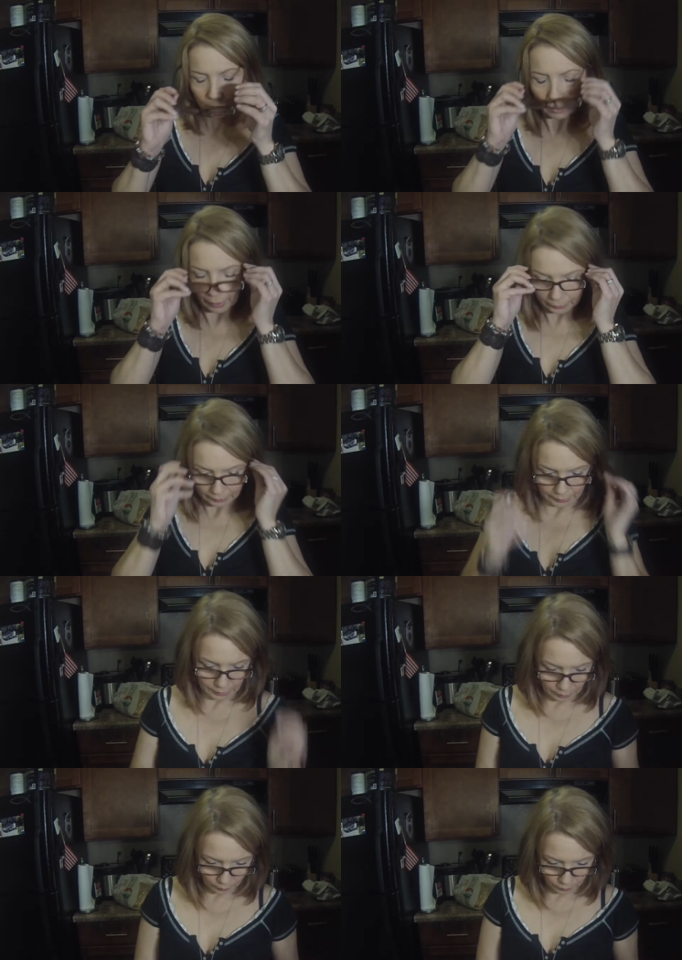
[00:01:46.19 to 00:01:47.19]
Okay,
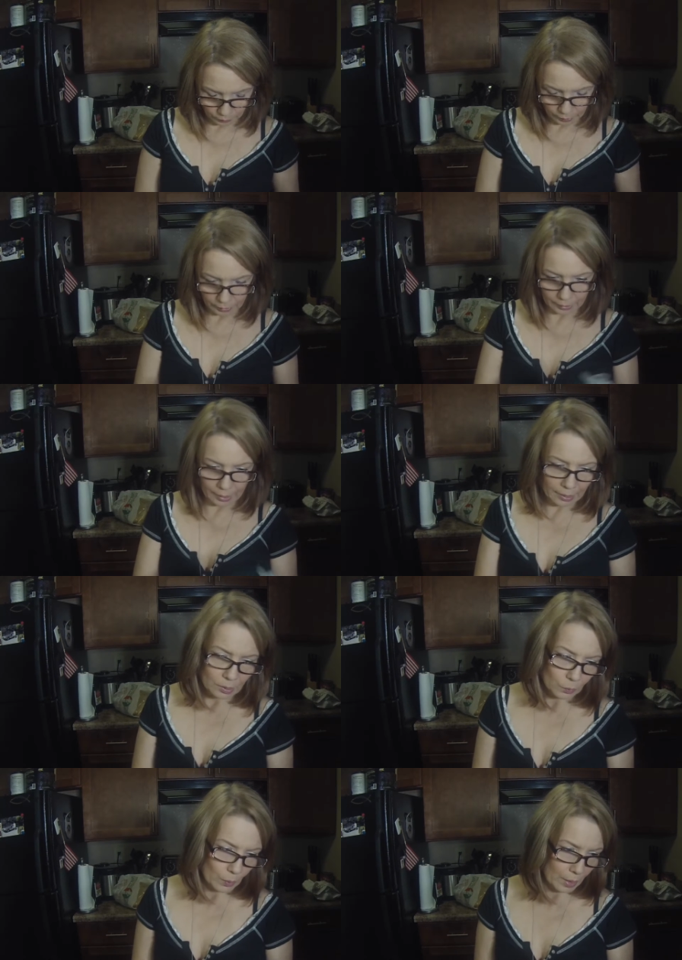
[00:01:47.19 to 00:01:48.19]
so
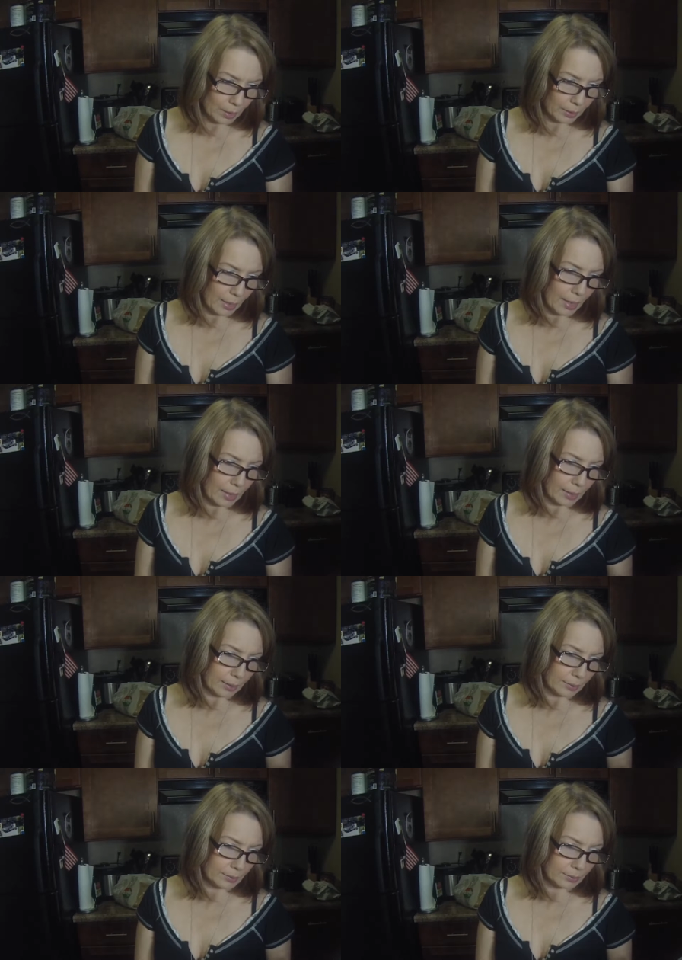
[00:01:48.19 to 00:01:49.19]
this one
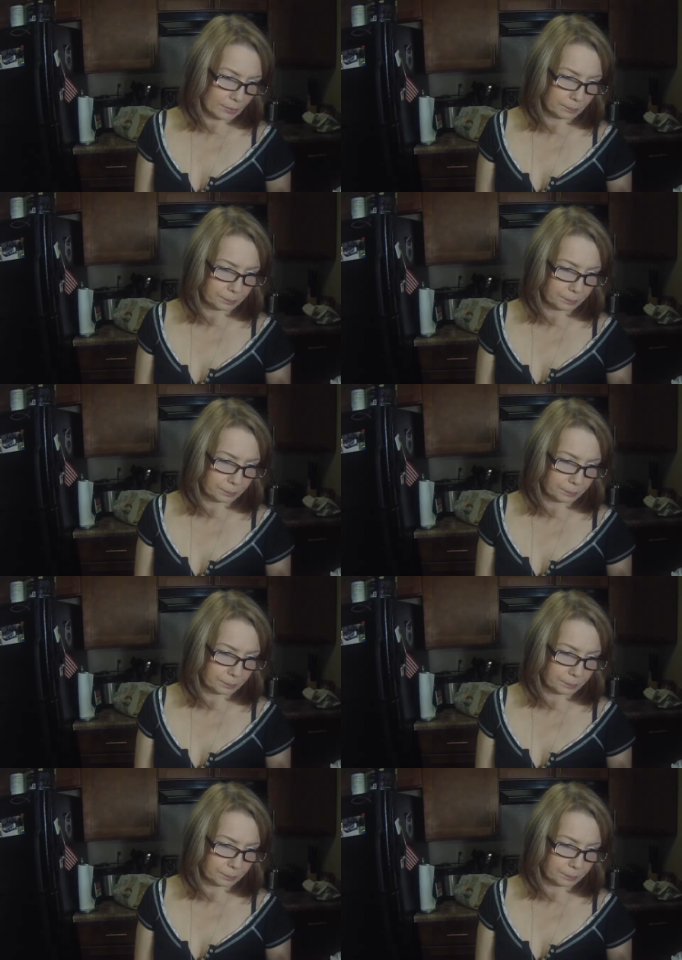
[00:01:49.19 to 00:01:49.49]
has